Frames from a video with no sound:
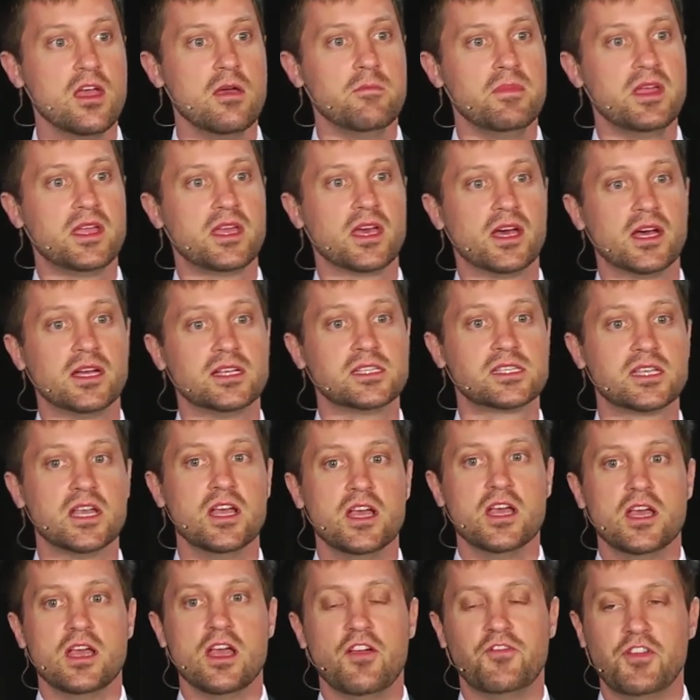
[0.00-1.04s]
because
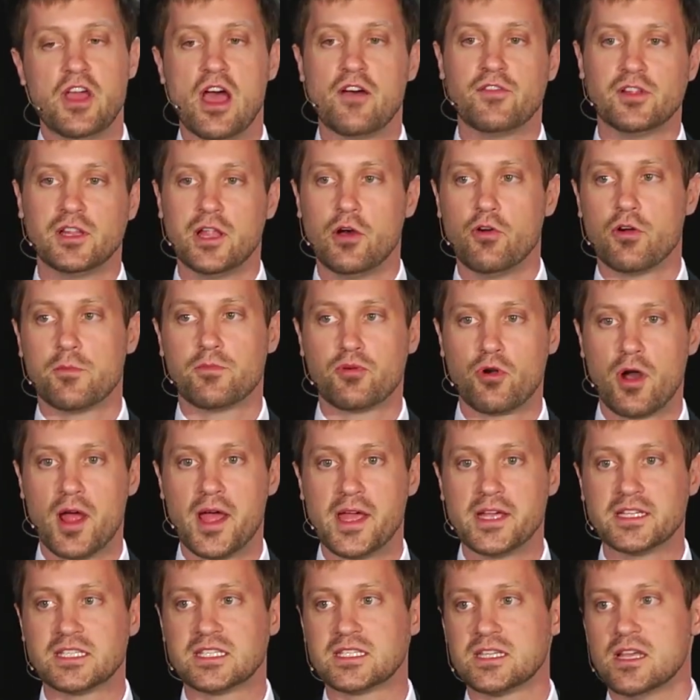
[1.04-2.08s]
if you have a lower
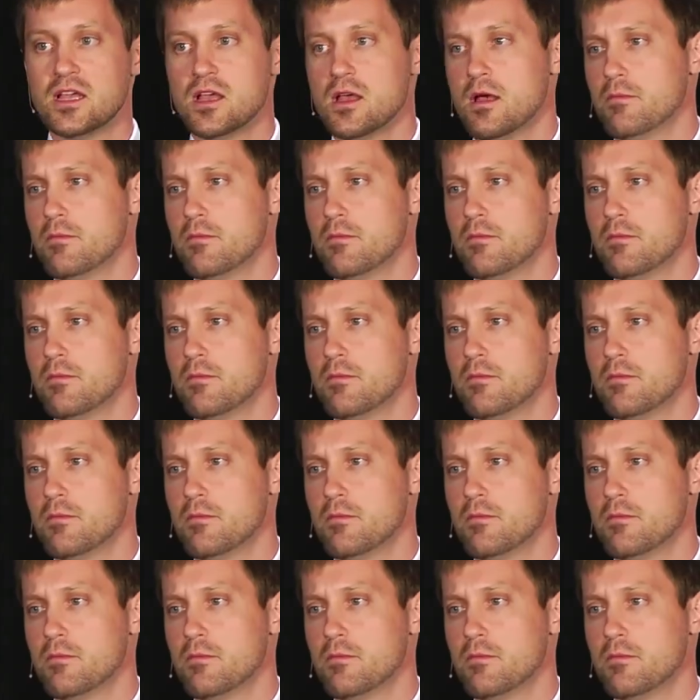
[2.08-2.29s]
price,